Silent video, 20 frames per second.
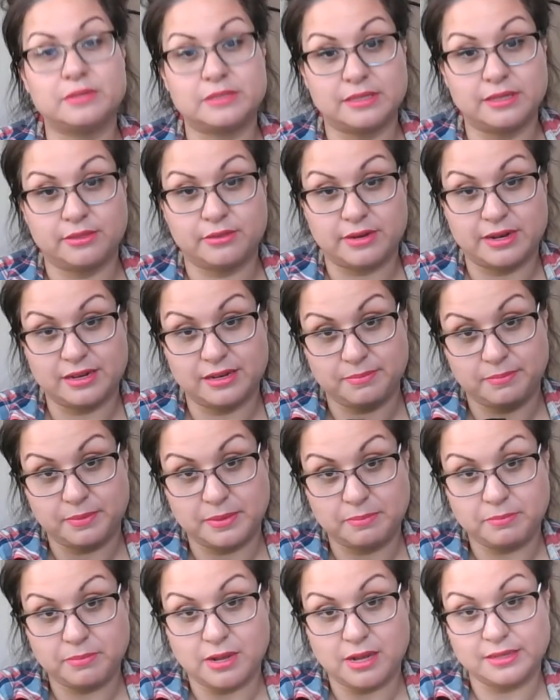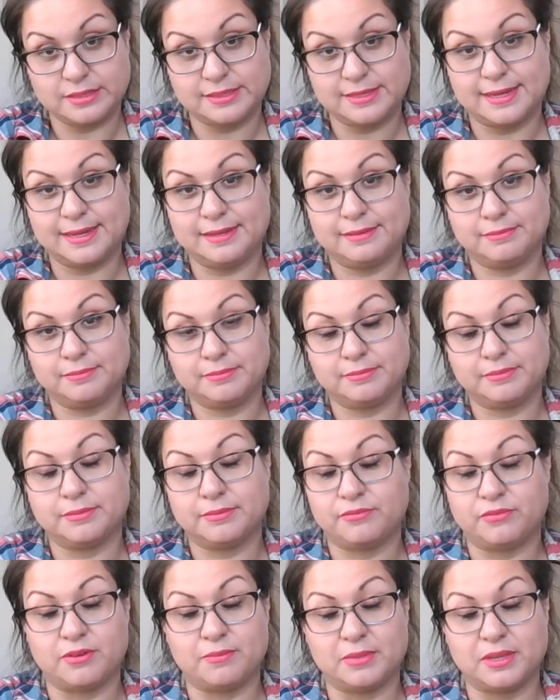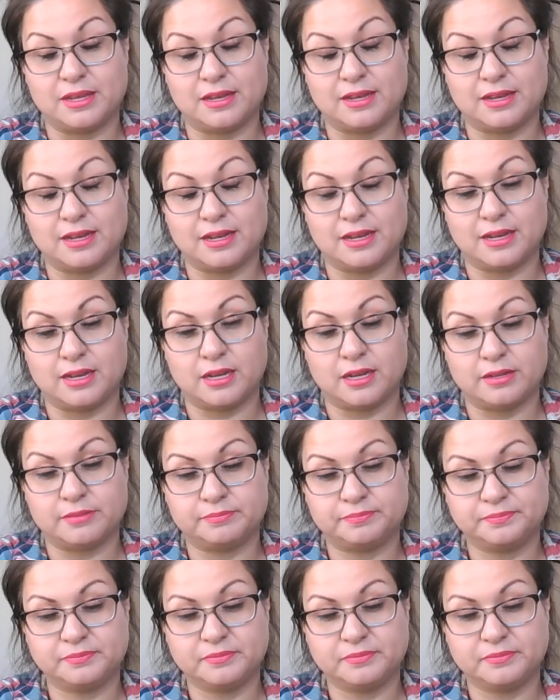a thread-up unboxing from the